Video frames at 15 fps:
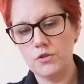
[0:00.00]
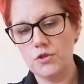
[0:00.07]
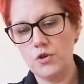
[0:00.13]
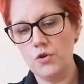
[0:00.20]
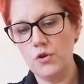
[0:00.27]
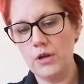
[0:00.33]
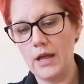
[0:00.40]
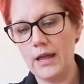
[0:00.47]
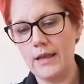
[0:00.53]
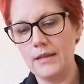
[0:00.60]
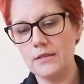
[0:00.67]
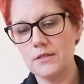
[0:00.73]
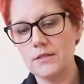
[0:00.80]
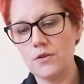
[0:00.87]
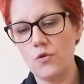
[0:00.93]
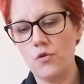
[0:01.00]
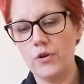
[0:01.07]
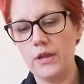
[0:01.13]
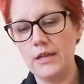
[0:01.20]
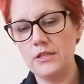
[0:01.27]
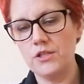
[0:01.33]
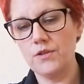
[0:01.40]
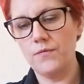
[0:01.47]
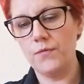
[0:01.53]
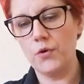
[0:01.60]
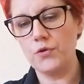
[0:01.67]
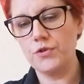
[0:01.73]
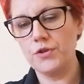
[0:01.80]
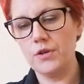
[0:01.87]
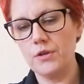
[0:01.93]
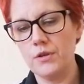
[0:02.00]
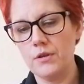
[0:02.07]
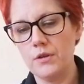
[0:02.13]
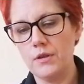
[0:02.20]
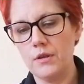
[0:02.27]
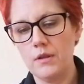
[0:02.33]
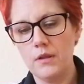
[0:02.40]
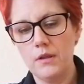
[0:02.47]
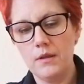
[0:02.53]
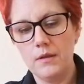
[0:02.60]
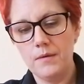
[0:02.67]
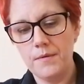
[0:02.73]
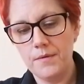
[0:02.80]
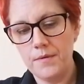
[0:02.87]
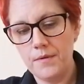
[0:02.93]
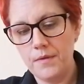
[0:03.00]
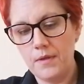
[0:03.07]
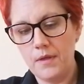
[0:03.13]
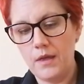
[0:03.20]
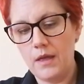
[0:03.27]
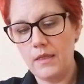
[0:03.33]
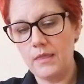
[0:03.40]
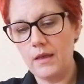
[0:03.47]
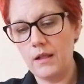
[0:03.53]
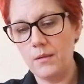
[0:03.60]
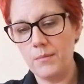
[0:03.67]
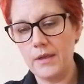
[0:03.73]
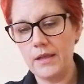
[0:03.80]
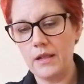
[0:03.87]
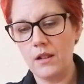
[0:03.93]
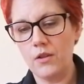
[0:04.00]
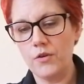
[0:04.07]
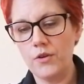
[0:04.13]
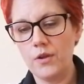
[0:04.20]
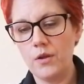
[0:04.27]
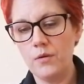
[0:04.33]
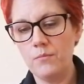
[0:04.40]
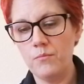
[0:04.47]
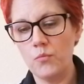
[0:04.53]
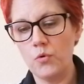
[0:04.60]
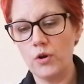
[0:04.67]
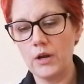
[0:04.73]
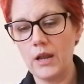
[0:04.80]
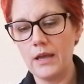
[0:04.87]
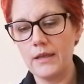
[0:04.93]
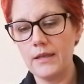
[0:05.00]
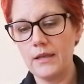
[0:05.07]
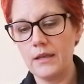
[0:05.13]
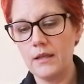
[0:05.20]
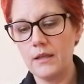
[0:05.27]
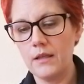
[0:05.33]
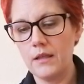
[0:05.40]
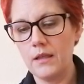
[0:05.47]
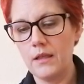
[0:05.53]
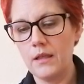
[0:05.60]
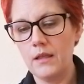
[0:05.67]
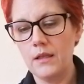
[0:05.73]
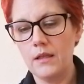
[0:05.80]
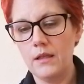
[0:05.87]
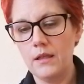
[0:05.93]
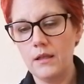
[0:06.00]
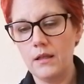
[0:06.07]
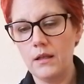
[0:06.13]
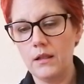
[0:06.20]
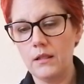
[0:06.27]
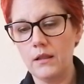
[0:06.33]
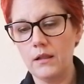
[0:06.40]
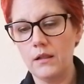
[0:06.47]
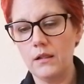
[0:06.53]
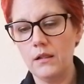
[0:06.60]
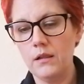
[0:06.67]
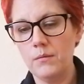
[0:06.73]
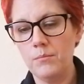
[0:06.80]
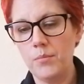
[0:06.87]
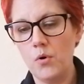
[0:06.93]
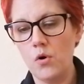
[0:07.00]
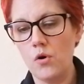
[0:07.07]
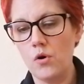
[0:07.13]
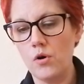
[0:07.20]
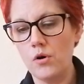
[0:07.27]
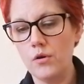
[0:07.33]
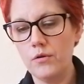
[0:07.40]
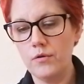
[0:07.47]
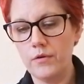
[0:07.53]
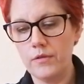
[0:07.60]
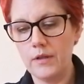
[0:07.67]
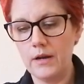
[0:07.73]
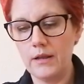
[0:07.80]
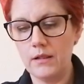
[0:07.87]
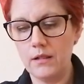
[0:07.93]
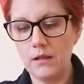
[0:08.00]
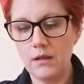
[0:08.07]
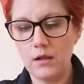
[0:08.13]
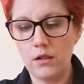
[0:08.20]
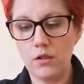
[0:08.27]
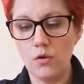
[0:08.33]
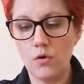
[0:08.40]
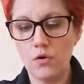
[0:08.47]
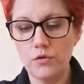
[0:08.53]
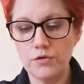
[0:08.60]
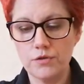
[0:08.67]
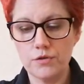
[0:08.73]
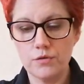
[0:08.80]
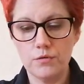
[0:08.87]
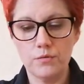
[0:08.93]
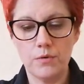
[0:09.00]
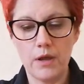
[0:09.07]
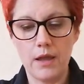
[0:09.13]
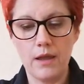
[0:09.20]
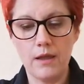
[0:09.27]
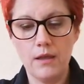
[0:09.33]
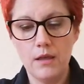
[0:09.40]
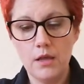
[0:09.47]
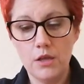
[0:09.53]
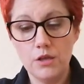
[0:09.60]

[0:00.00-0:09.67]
two lines on each foot, and that will make it look more like a little paw with the little claws. Okay,